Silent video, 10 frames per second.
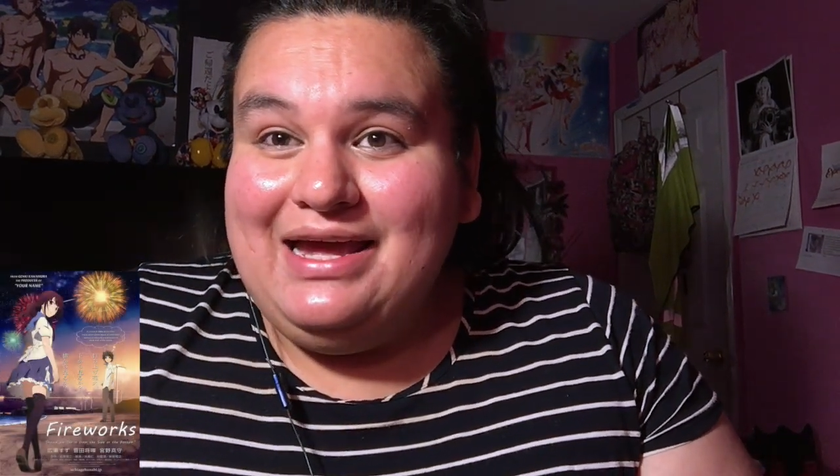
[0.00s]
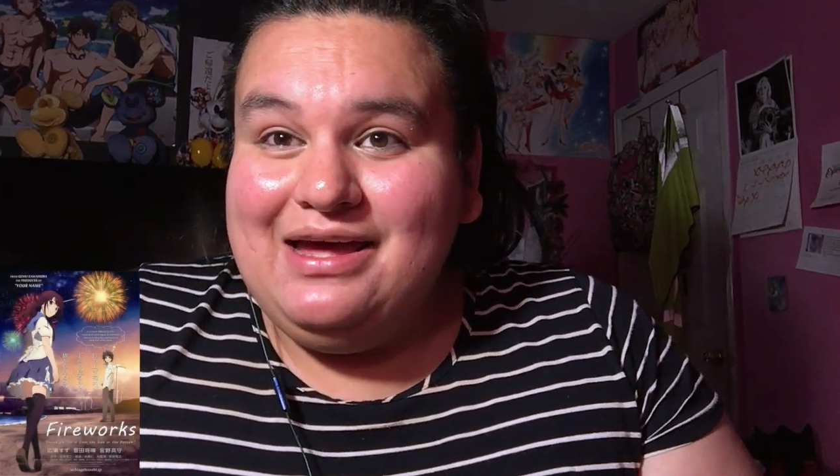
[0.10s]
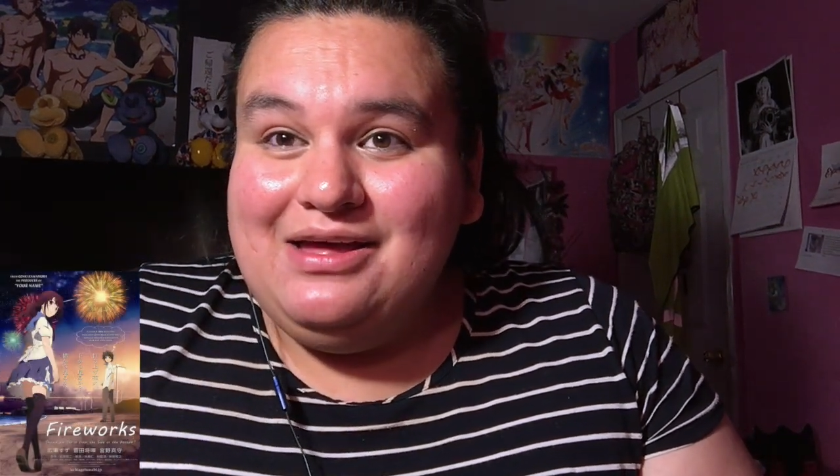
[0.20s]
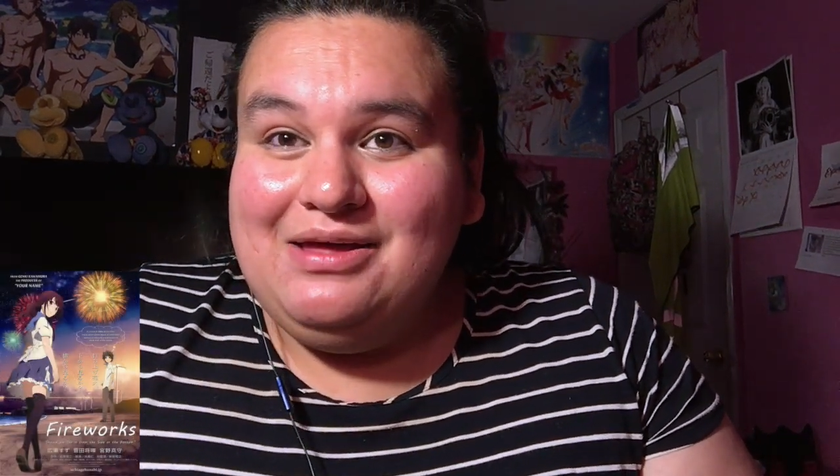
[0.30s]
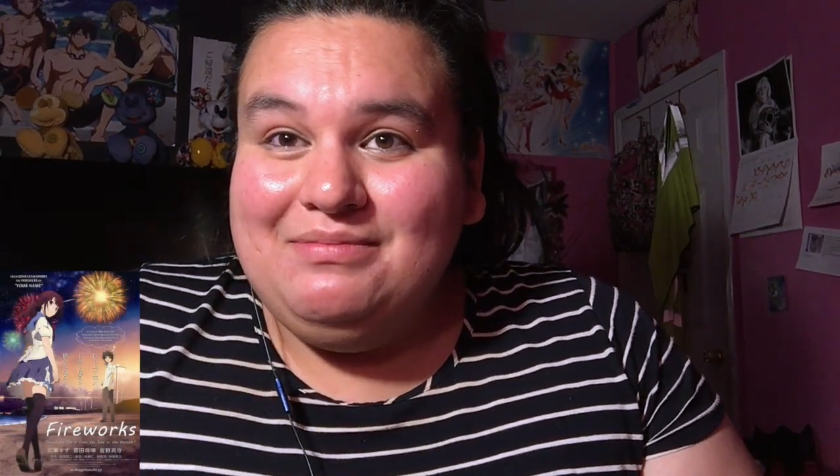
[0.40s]

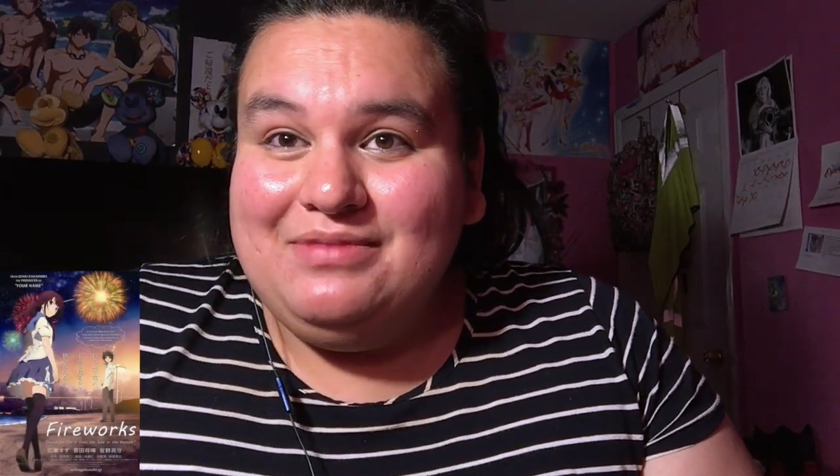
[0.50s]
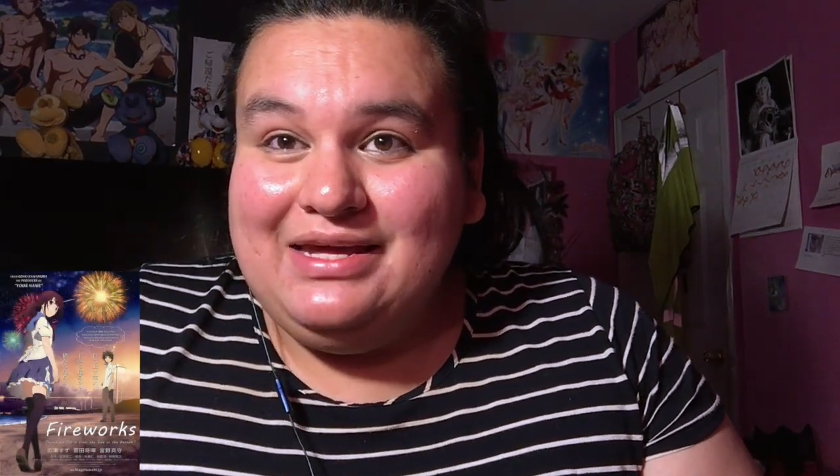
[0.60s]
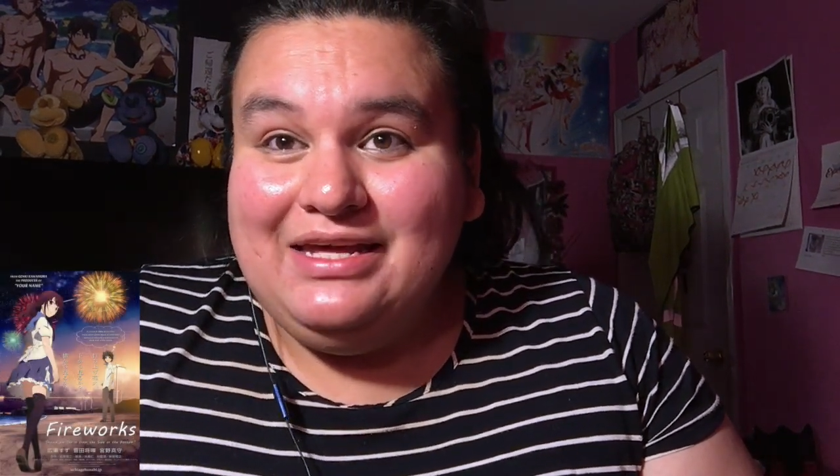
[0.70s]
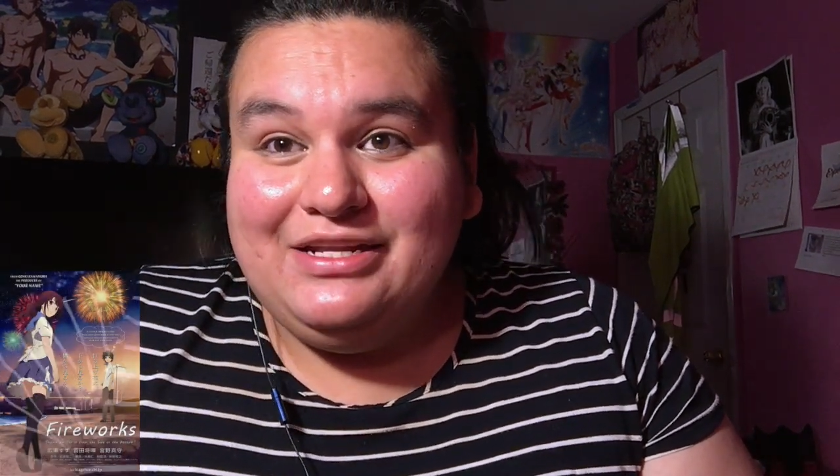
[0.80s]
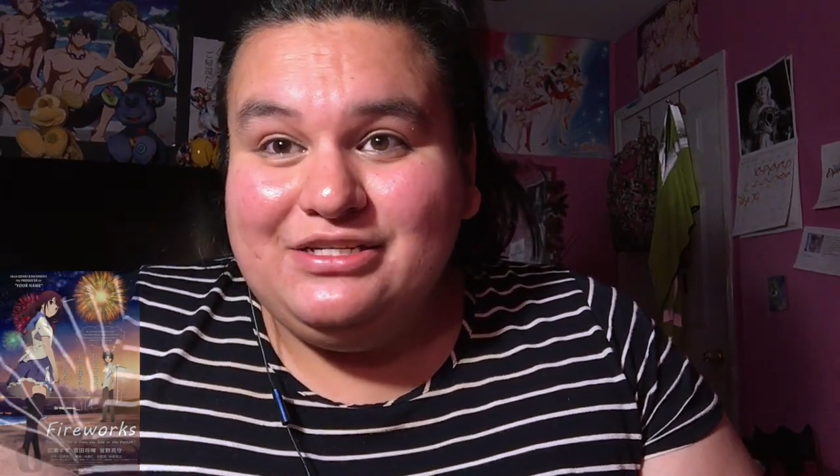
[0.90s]
the
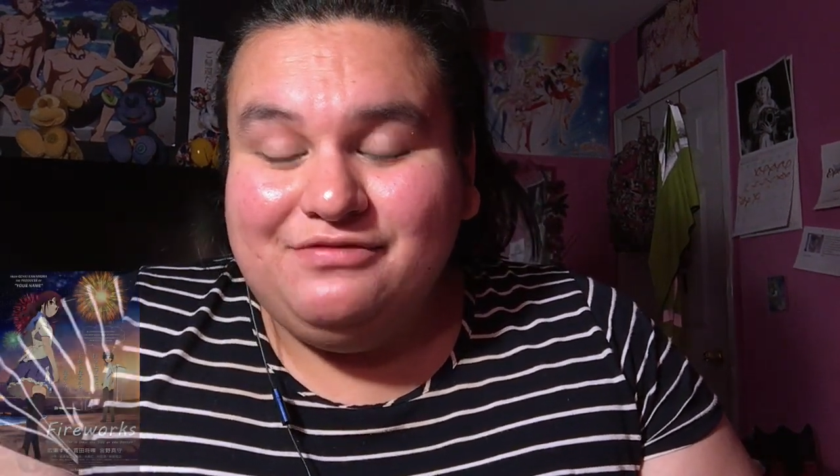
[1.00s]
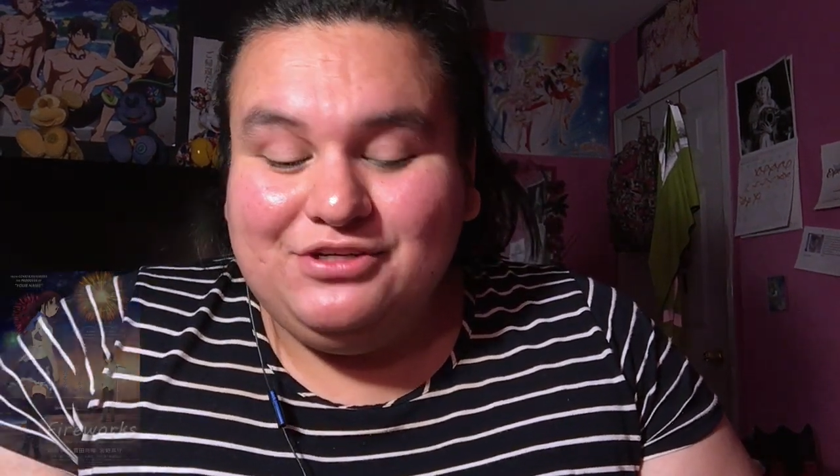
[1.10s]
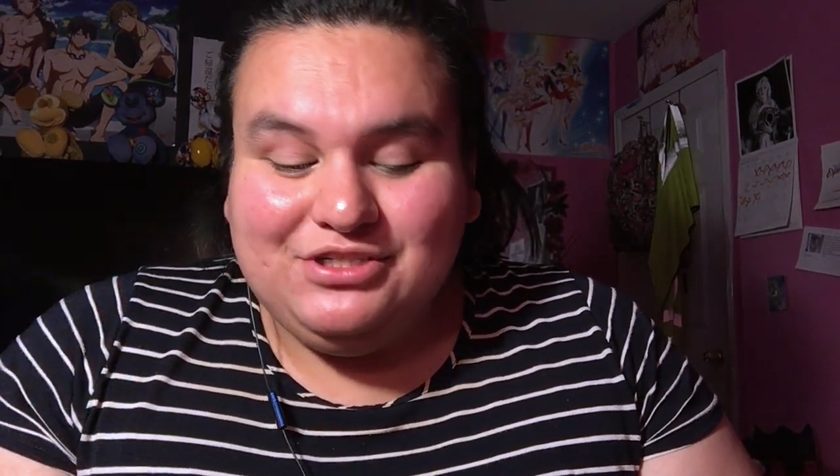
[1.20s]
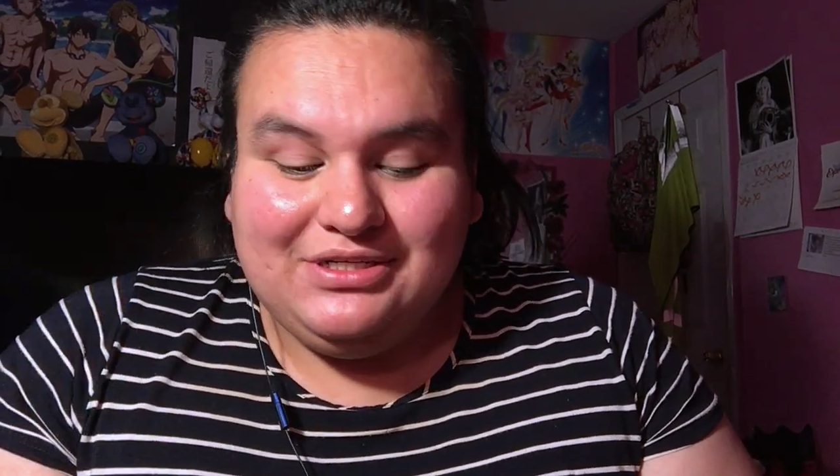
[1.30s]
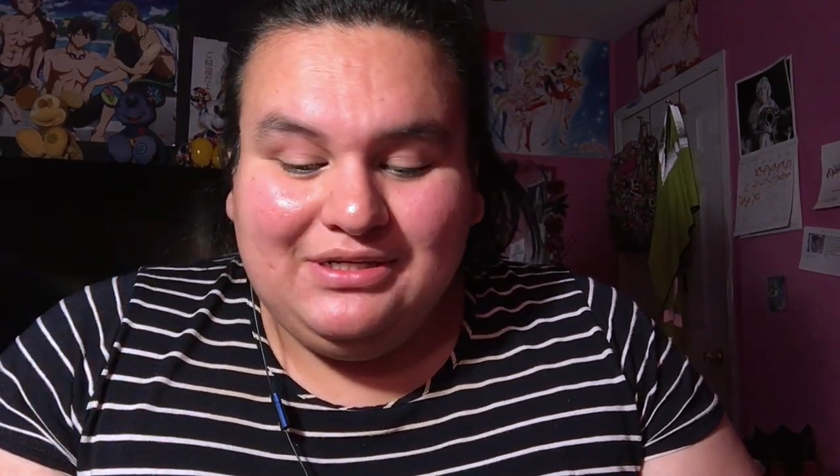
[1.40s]
English
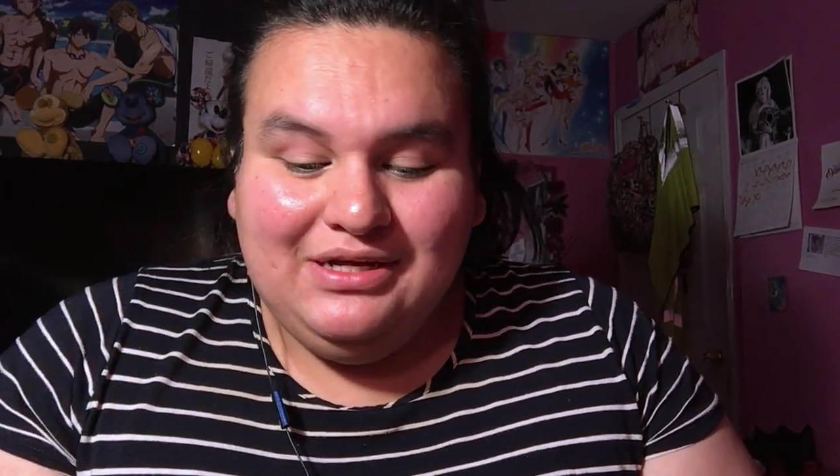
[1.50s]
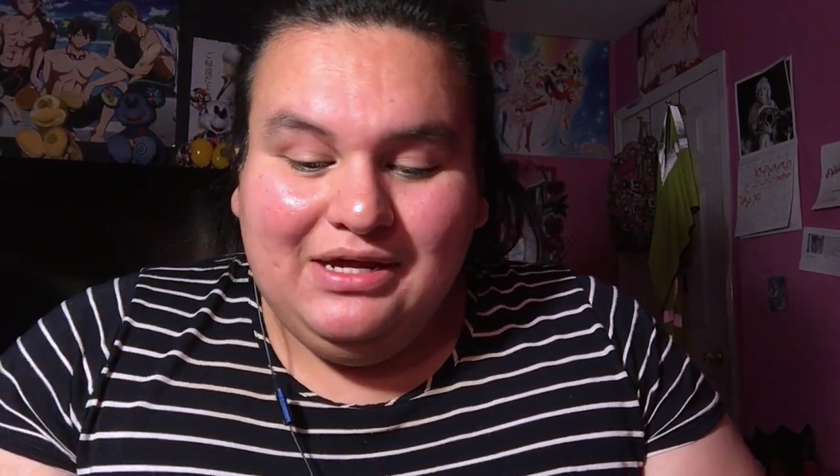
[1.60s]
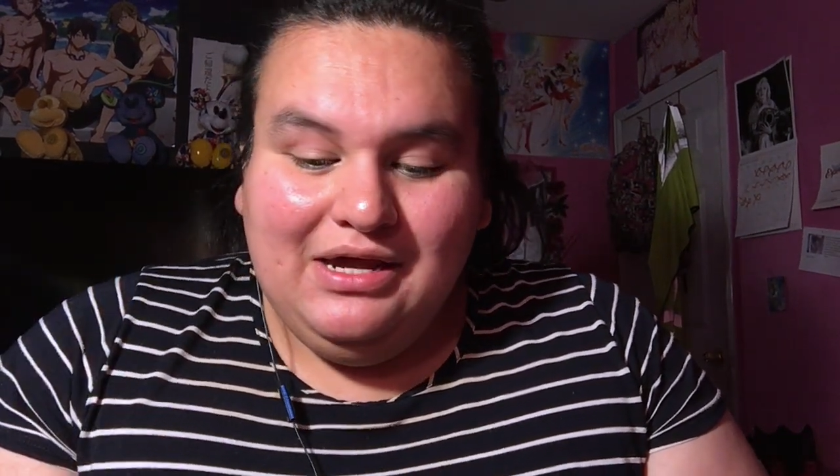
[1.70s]
version.